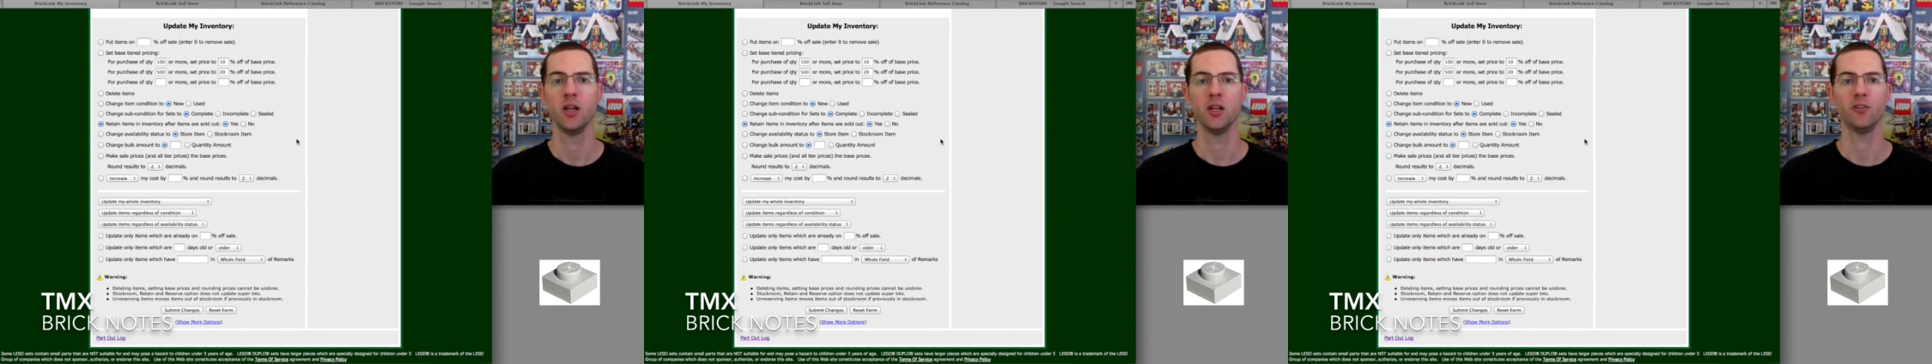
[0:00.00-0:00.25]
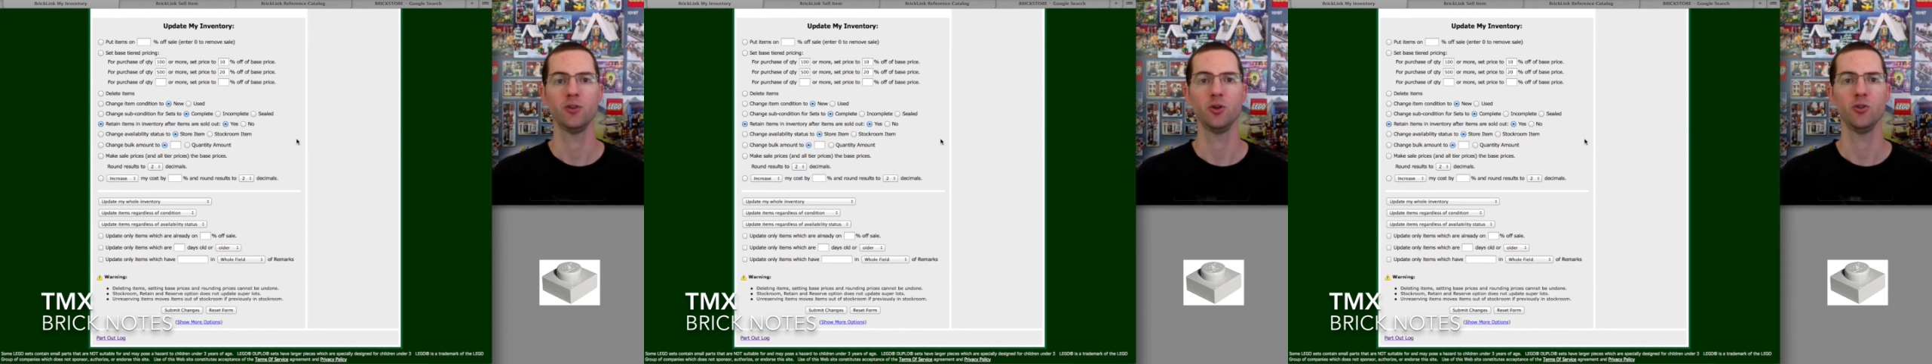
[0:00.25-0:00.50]

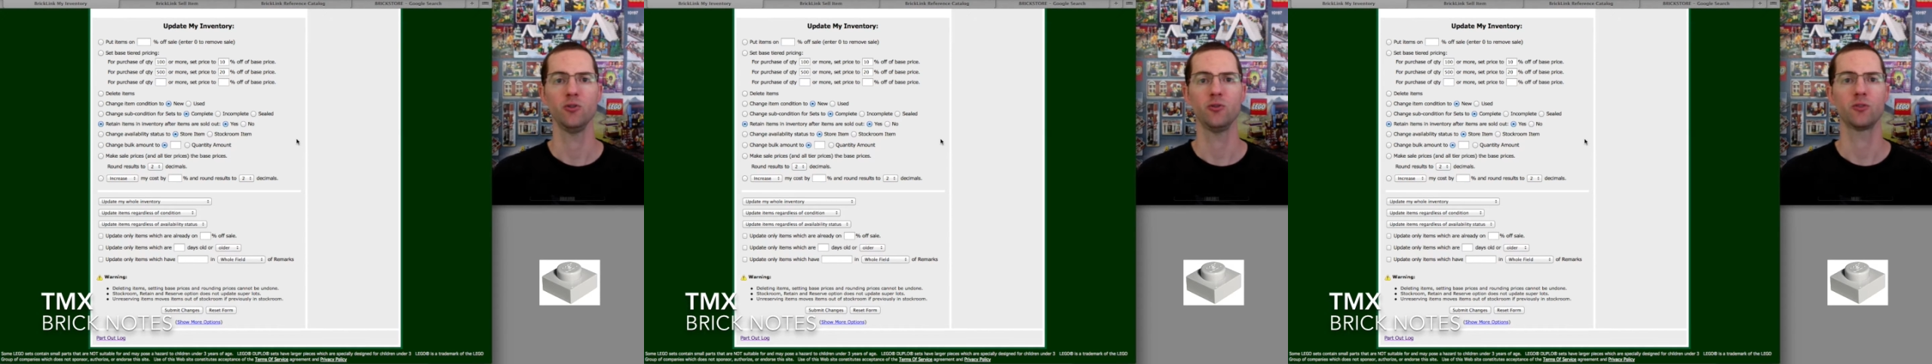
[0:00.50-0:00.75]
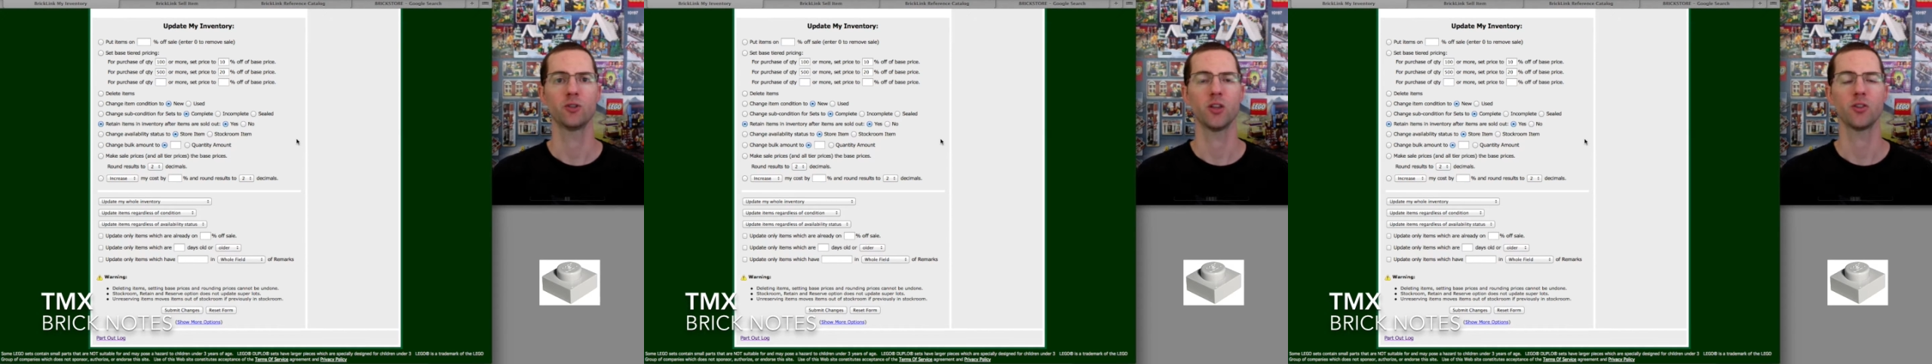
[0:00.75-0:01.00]
If you've
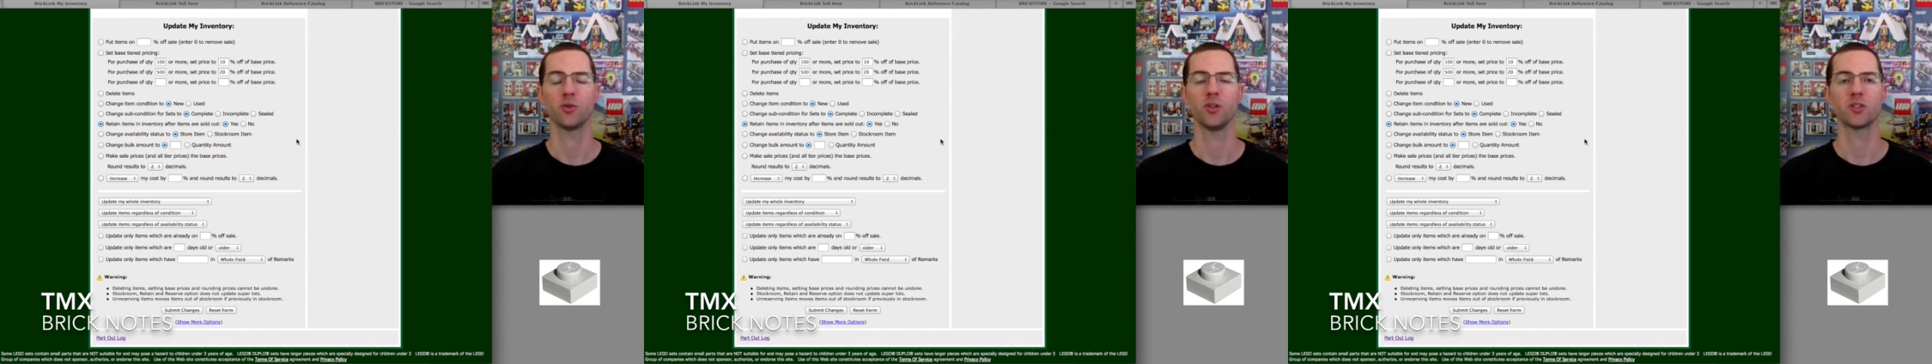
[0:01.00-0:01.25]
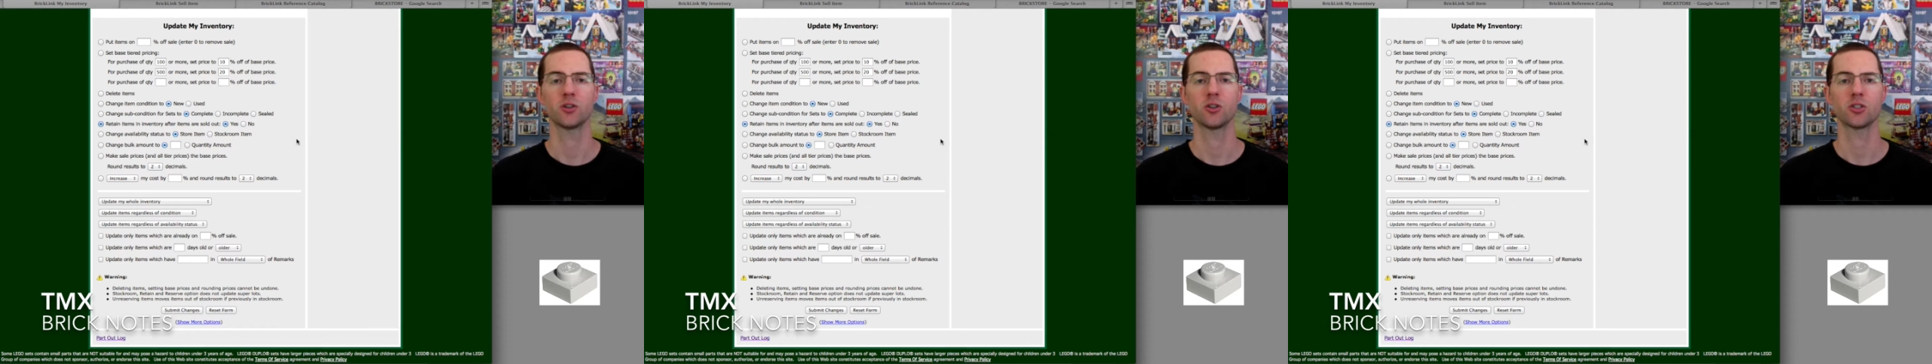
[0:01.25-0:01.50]
done the
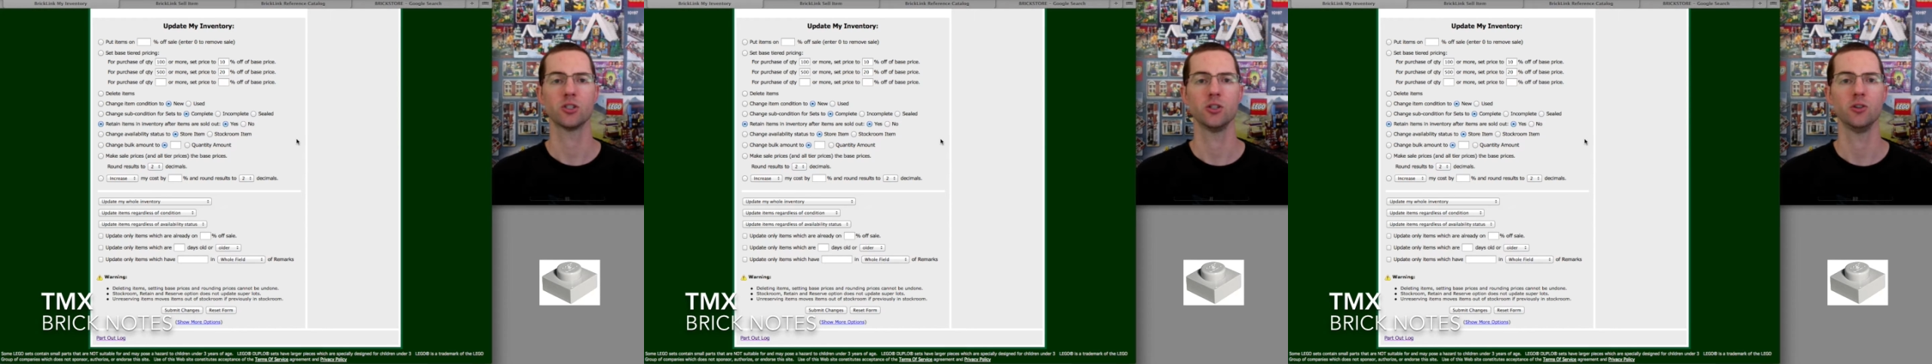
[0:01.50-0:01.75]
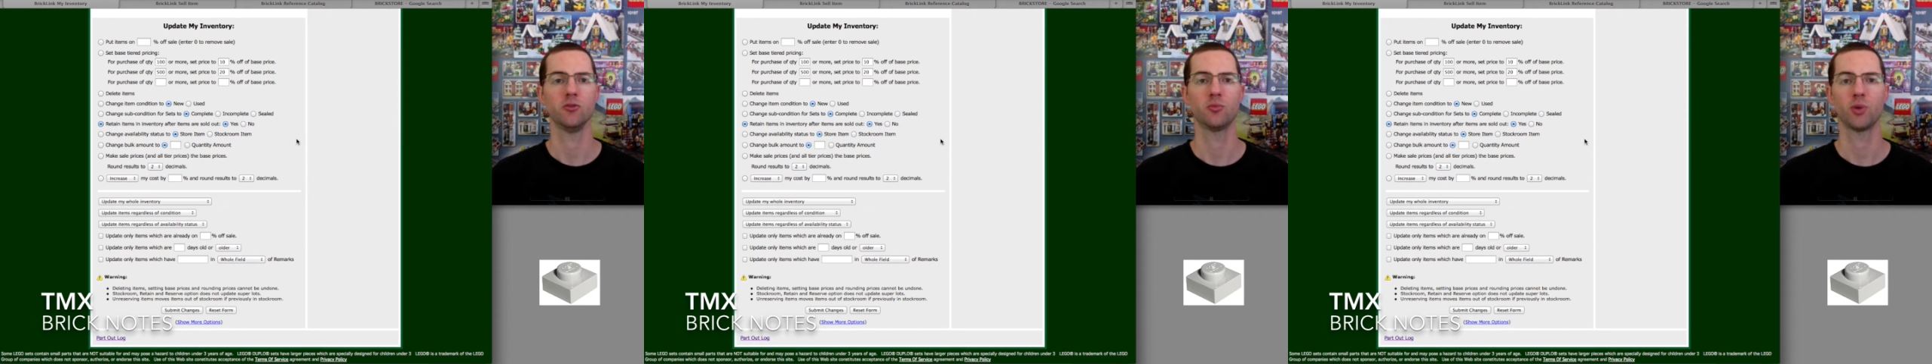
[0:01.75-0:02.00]
research and
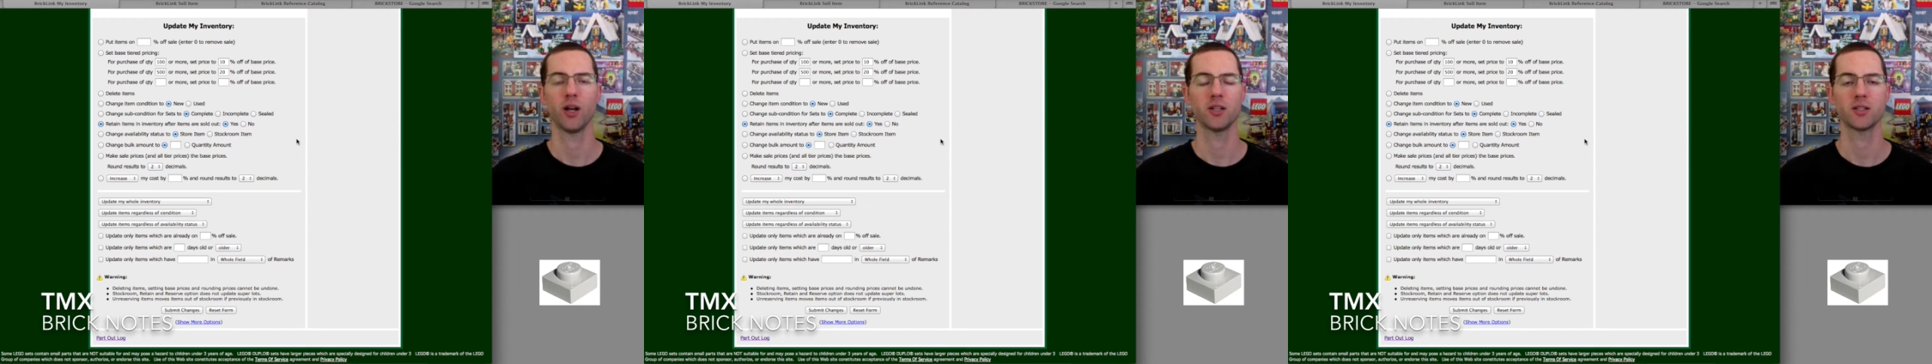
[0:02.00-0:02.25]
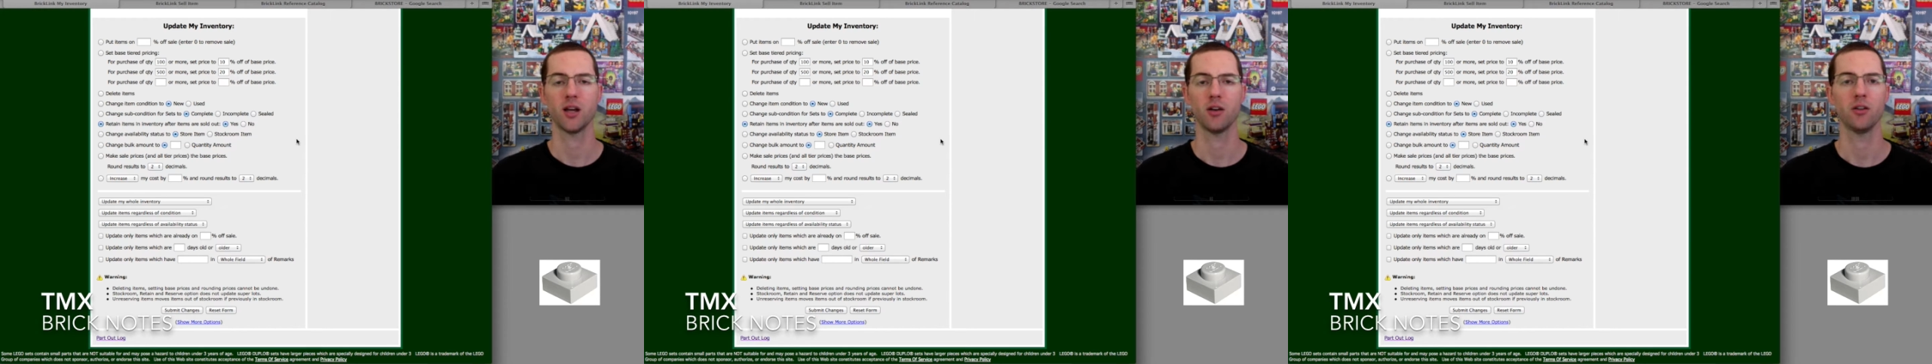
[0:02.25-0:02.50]
you've
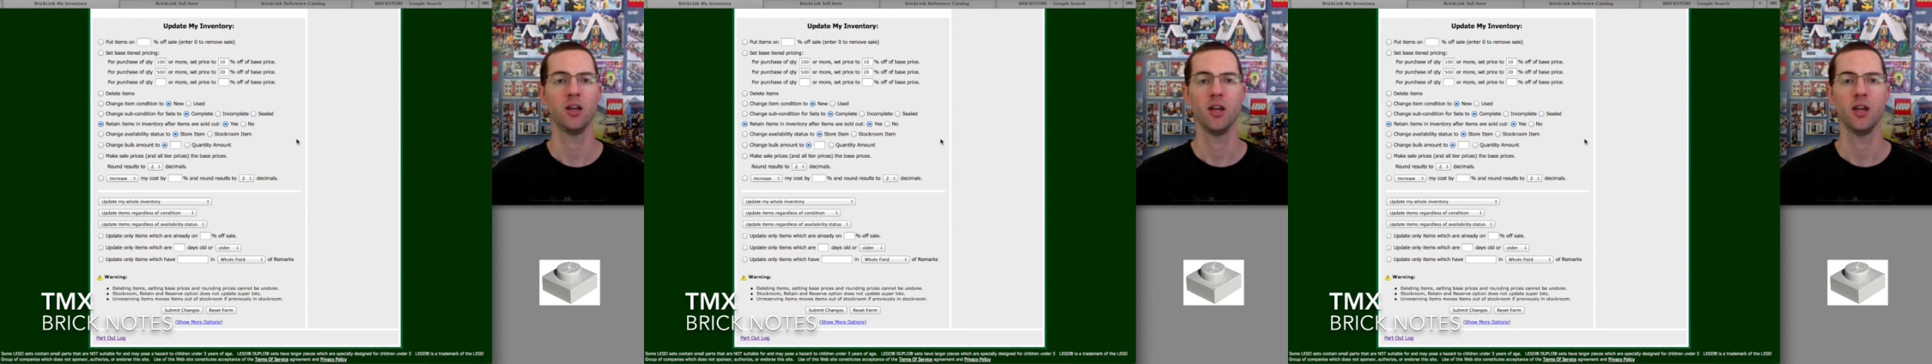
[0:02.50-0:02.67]
priced out